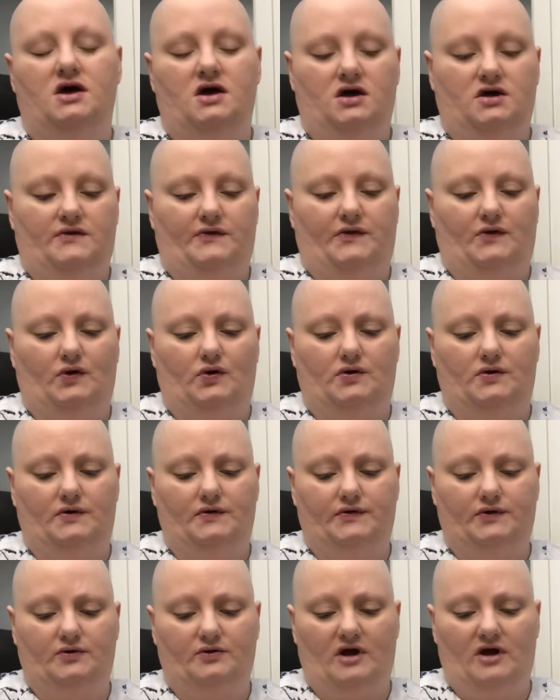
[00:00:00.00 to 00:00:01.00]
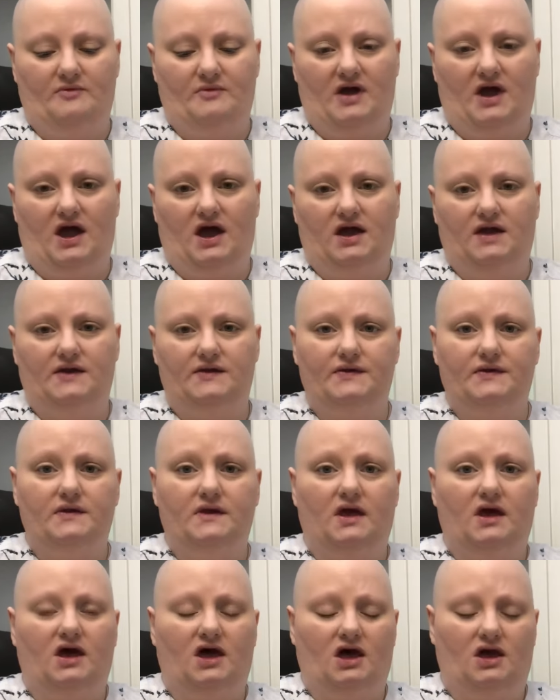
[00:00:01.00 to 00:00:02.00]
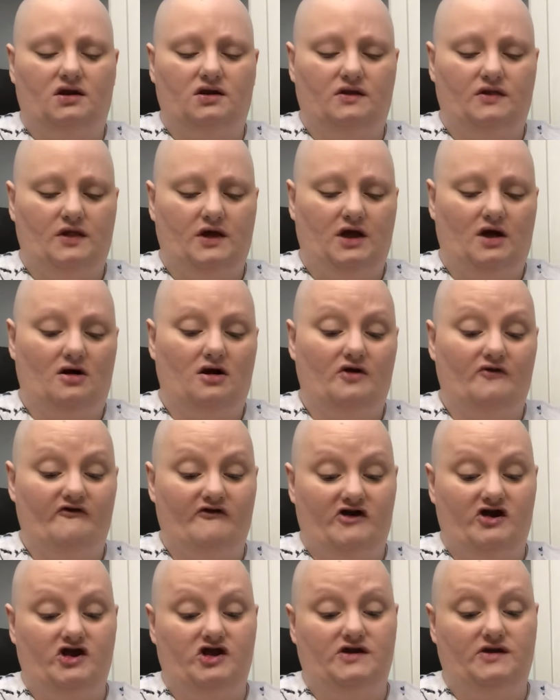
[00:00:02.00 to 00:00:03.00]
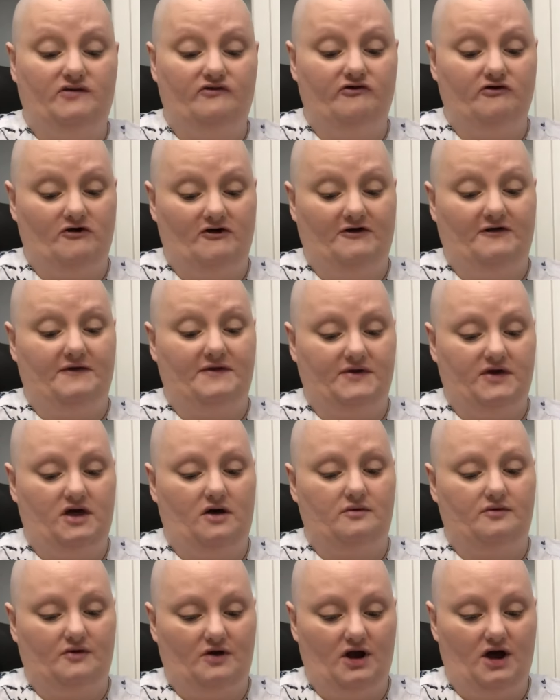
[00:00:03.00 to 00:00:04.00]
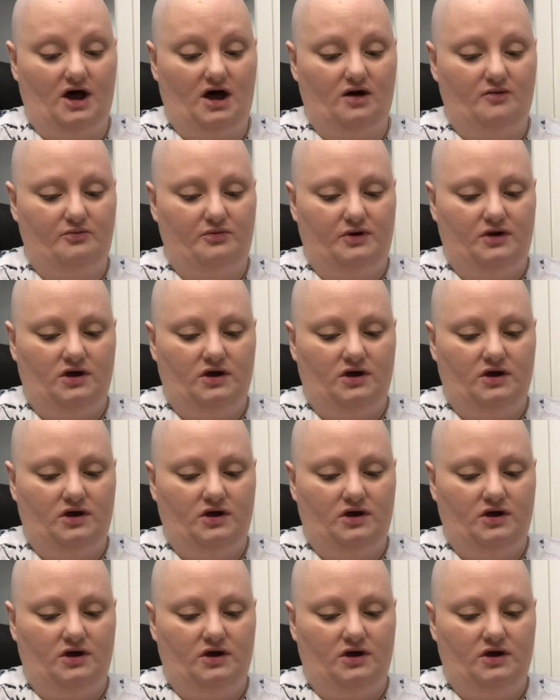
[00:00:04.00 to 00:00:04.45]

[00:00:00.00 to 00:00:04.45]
circles around my eyes, and they are very difficult to cover up.